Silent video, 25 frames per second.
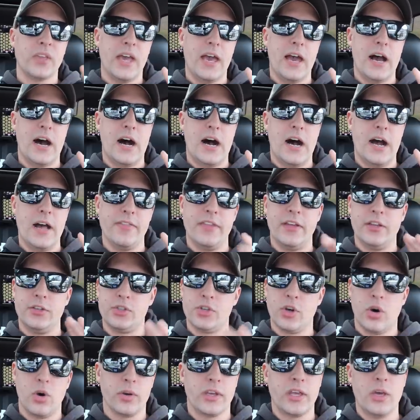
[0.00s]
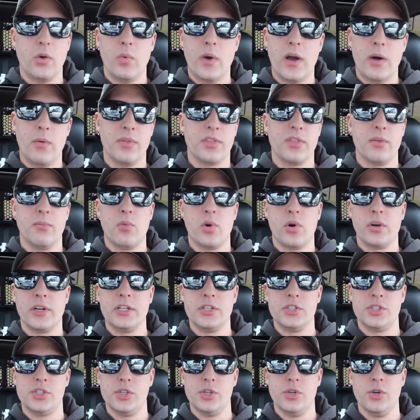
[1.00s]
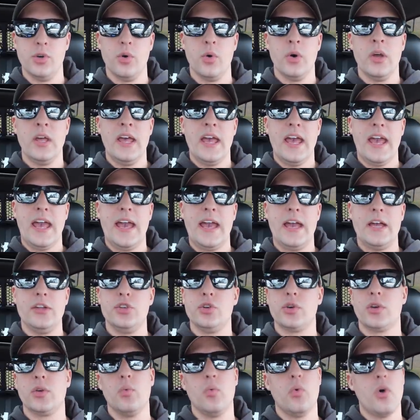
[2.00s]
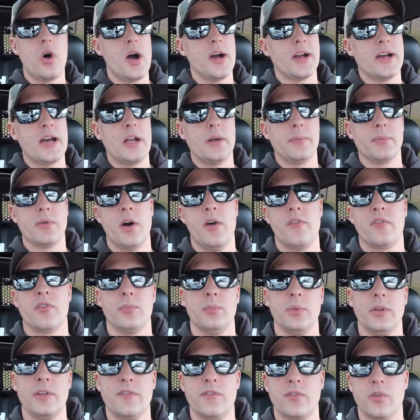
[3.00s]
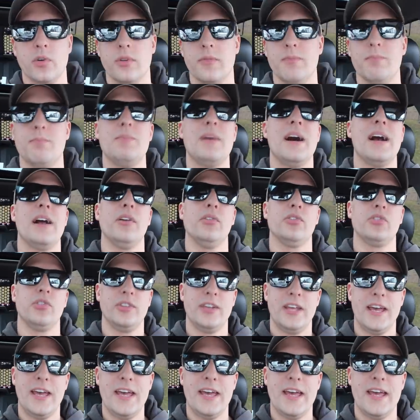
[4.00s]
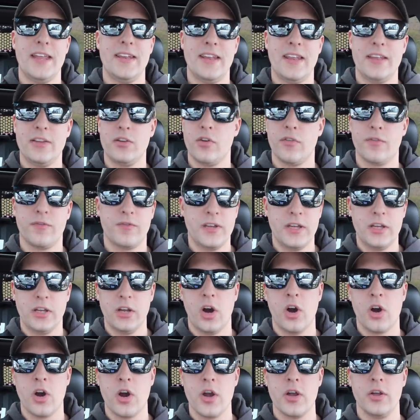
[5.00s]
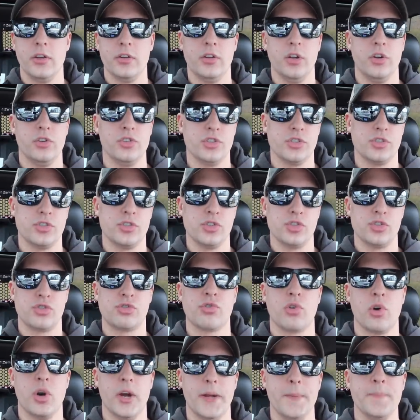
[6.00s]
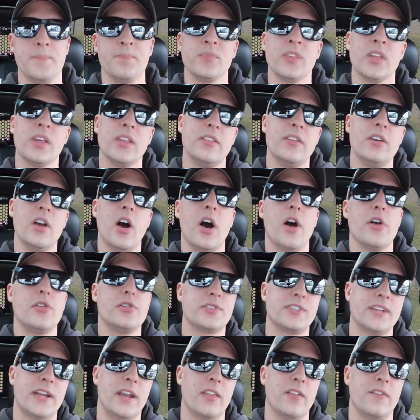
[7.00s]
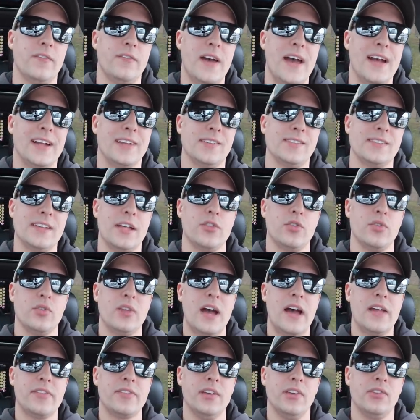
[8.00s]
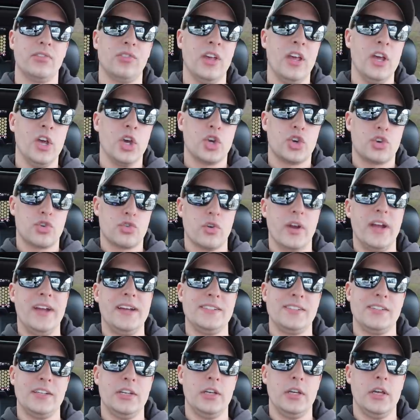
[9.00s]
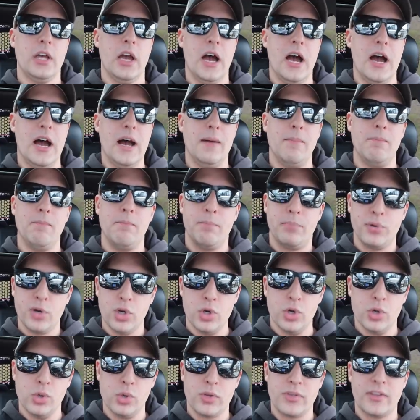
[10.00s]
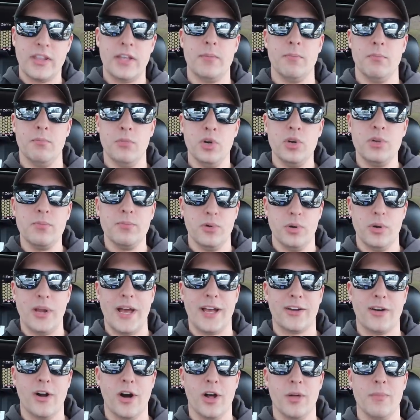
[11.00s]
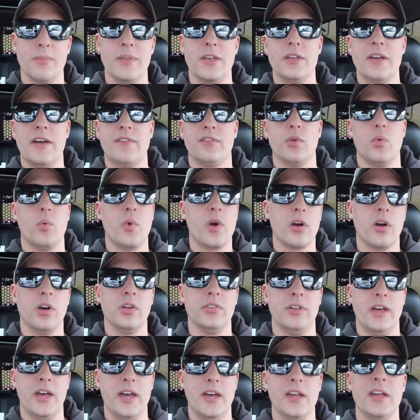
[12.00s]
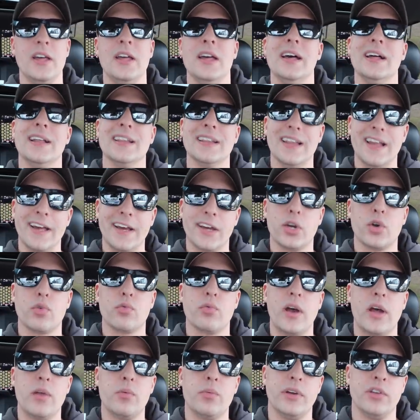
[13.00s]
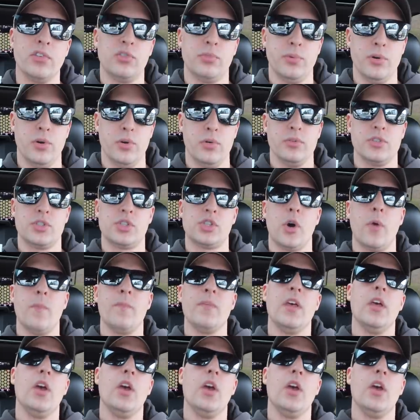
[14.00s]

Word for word: Uh, they don't get wet with the morning dew and you can walk on them comfortably for miles a day and your feet aren't you know just destroyed the other side of the fact is that they're not this crazy uh, boot that moon boot I call them that you have to wear all day like a Red Wings boot so